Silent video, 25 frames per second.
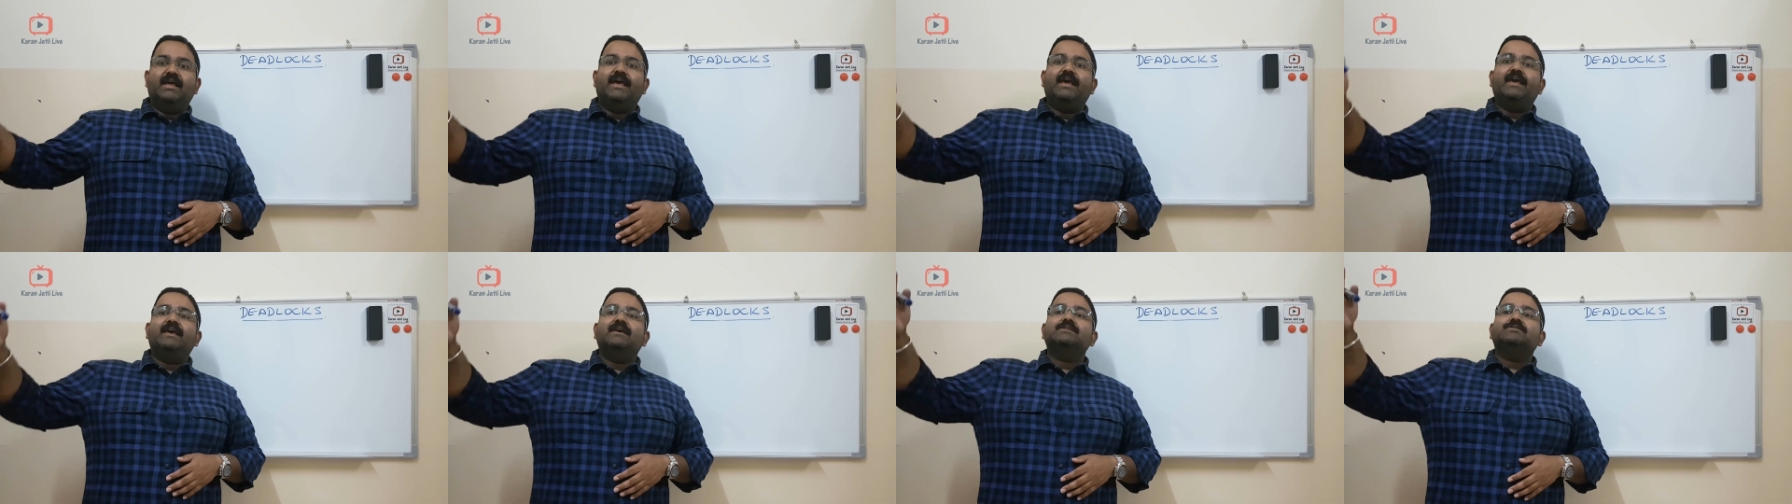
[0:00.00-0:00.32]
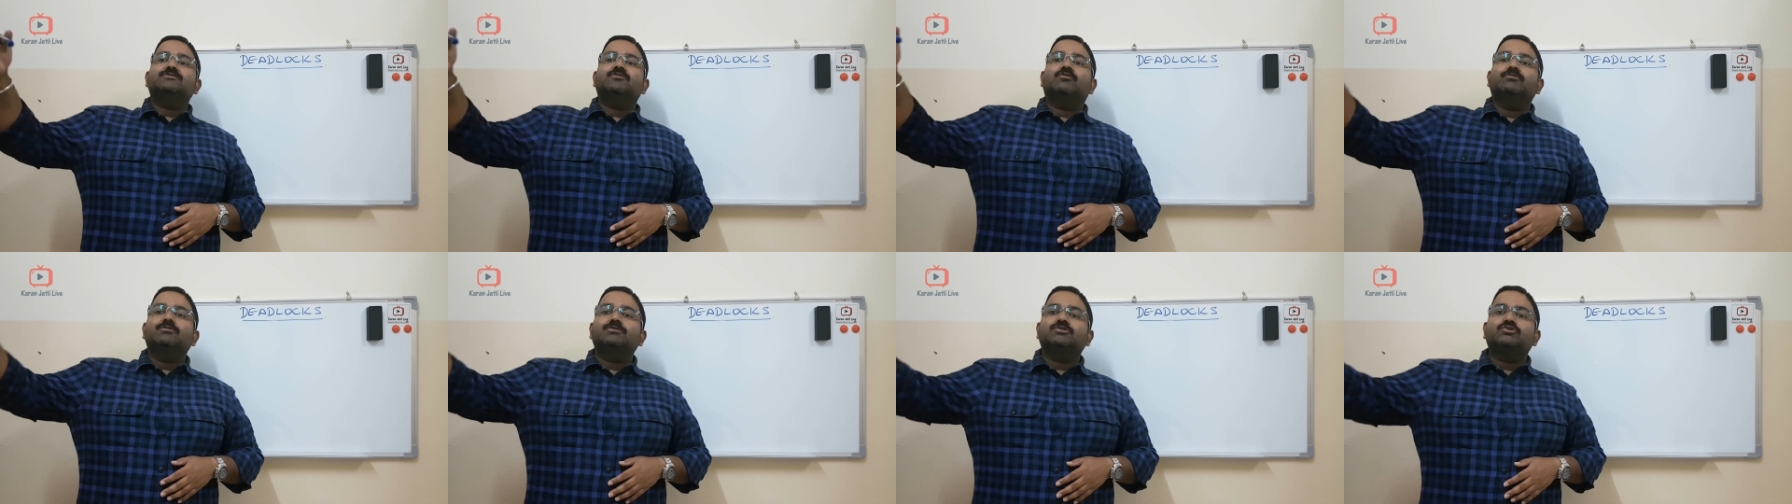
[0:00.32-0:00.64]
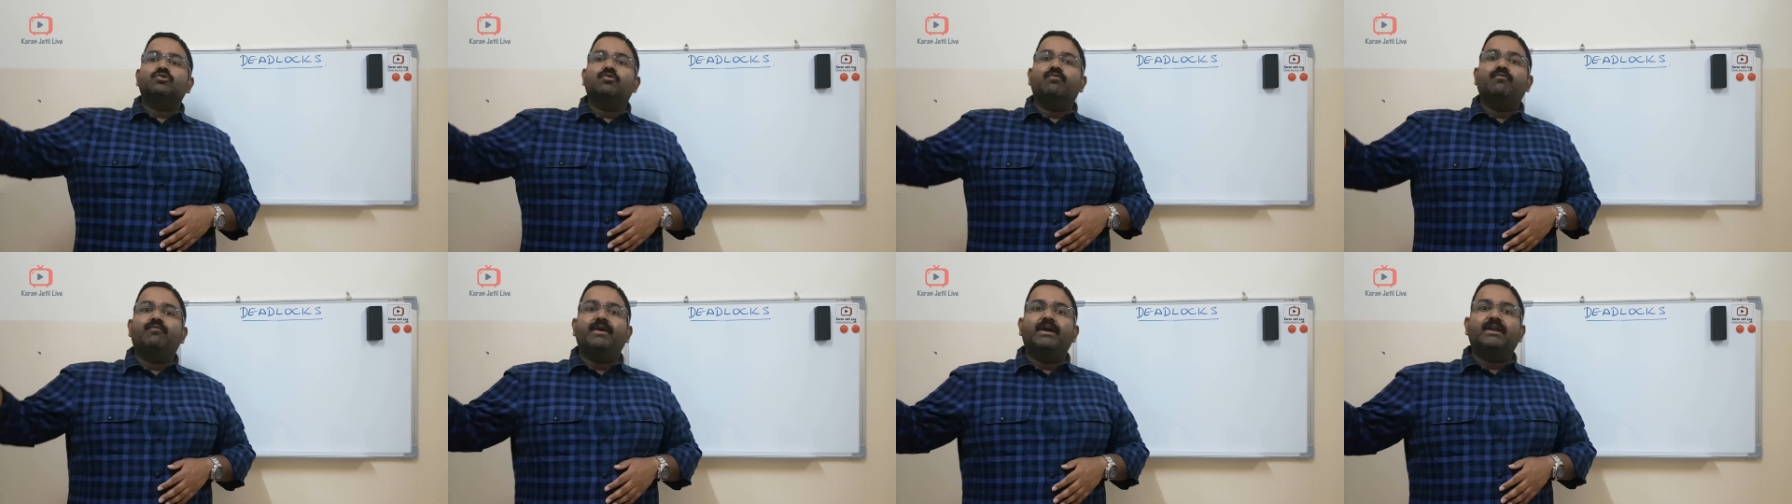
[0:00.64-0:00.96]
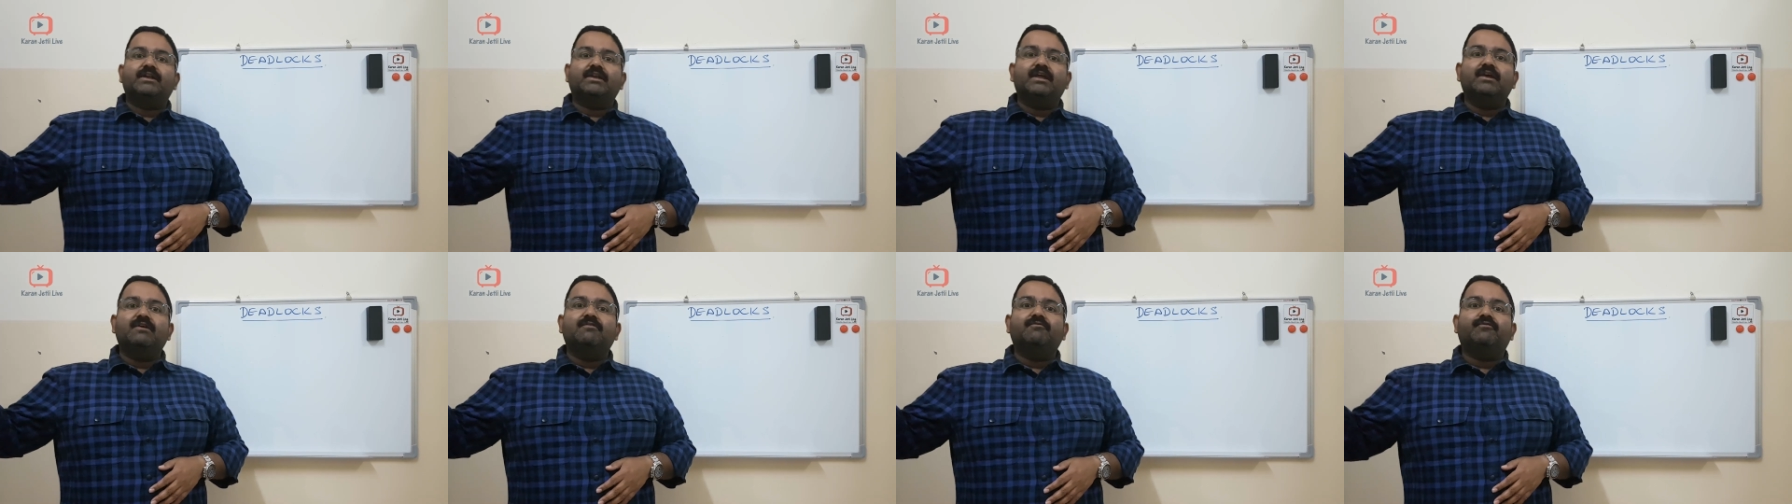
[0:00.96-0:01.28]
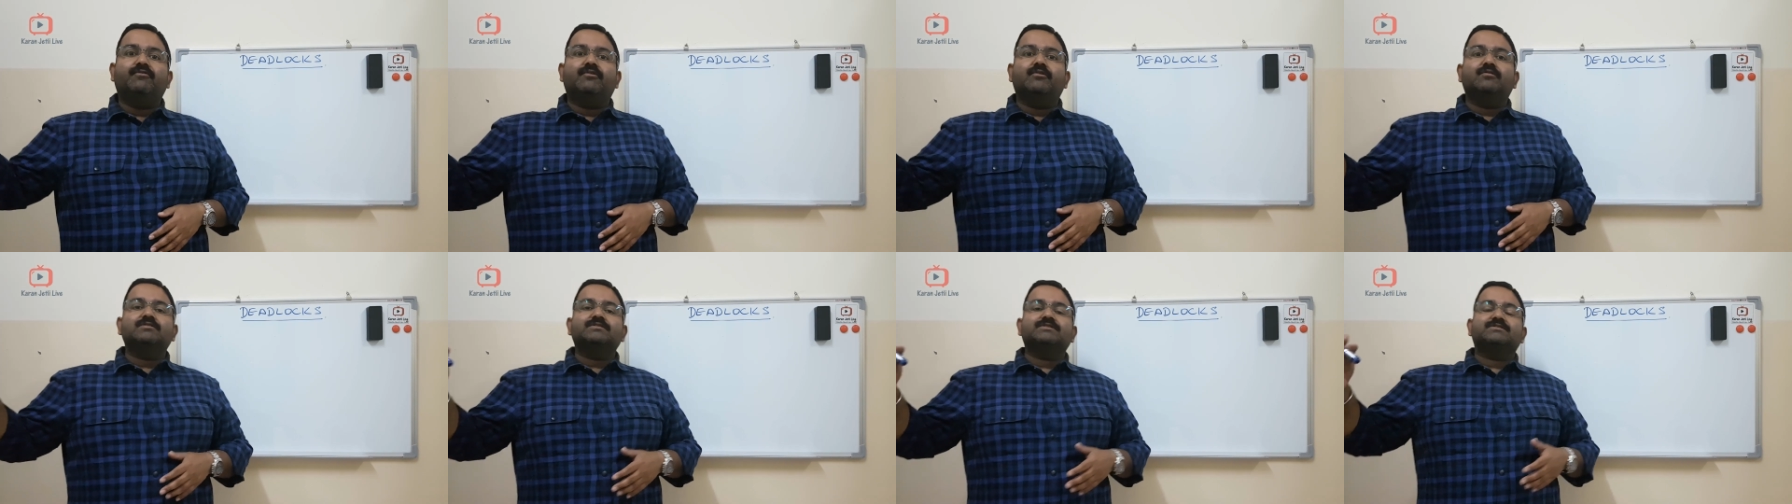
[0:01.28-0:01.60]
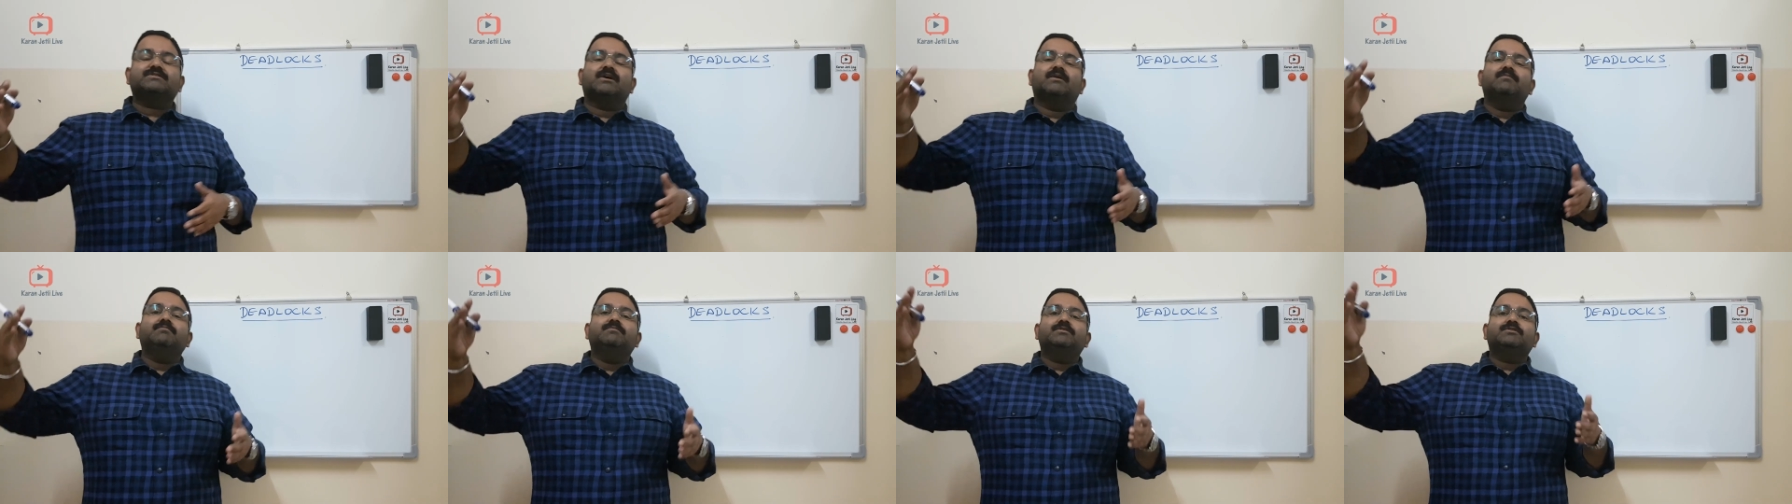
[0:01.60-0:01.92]
is also waiting for
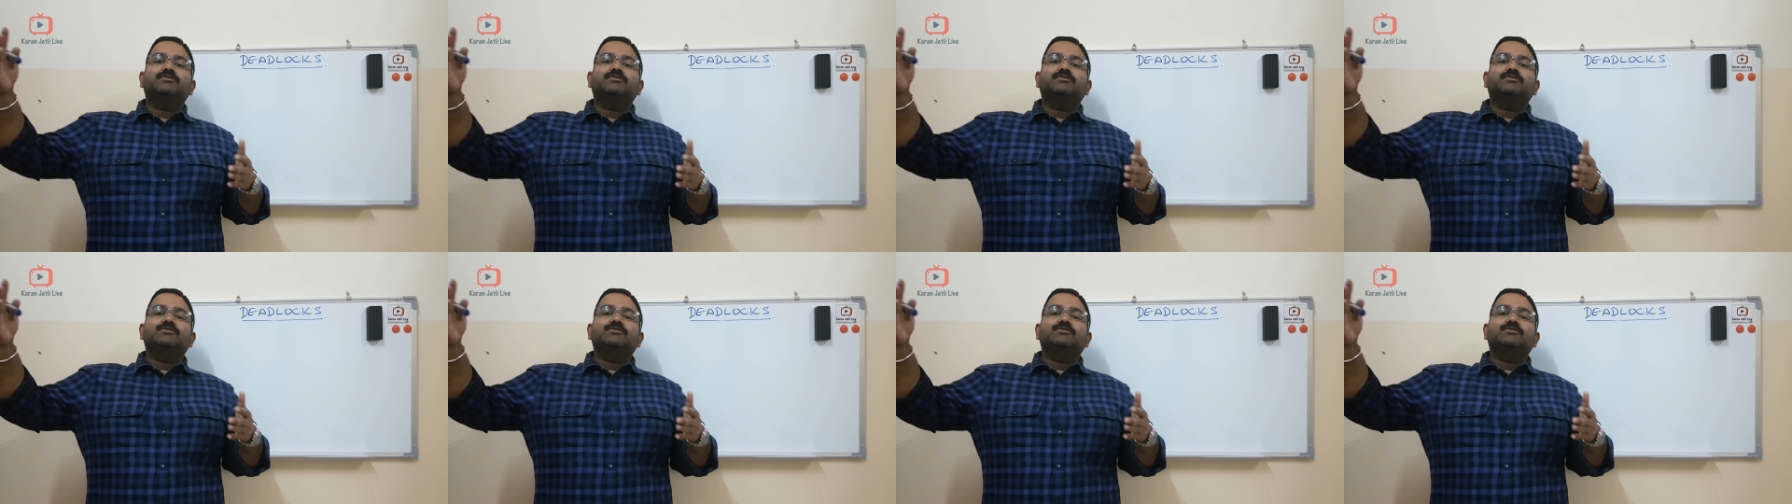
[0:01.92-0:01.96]
some